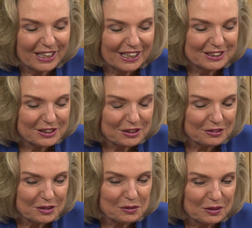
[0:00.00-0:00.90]
Anders. There
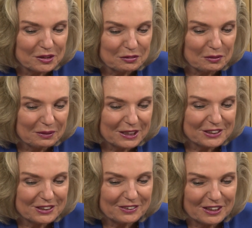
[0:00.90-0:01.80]
is a wonderful
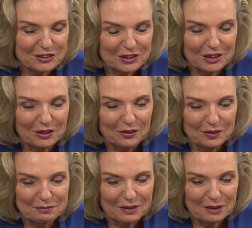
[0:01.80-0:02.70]
picture actually
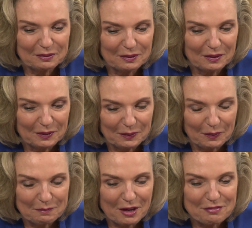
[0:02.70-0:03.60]
on my
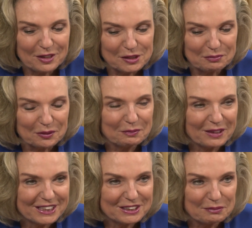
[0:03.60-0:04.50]
Facebook
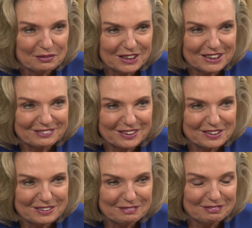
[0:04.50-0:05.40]
page, the Politico,
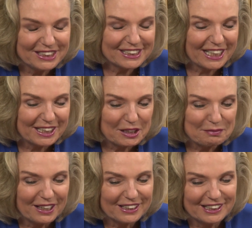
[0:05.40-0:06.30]
is me standing
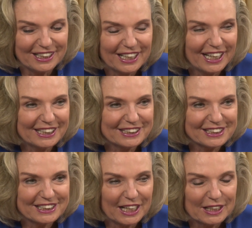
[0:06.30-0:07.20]
by the Anders
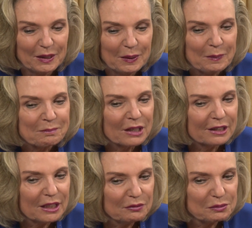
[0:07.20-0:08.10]
tank. And
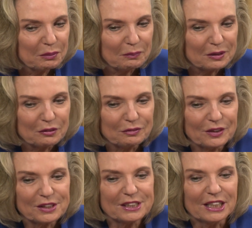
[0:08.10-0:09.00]
that was probably the
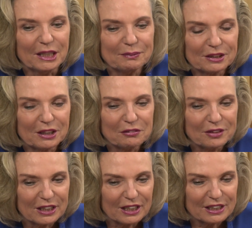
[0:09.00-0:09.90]
first time that I
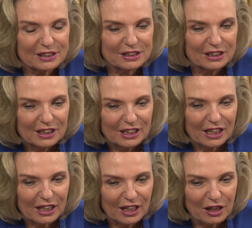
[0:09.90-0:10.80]
realized
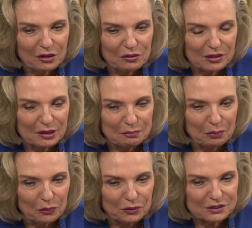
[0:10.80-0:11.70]
how
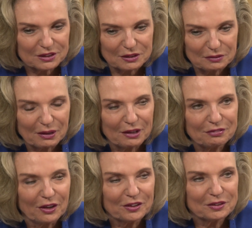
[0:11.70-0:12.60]
important my
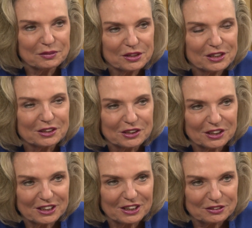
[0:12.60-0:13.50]
father was still to the
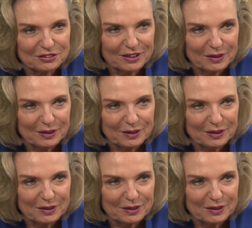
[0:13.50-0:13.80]
country,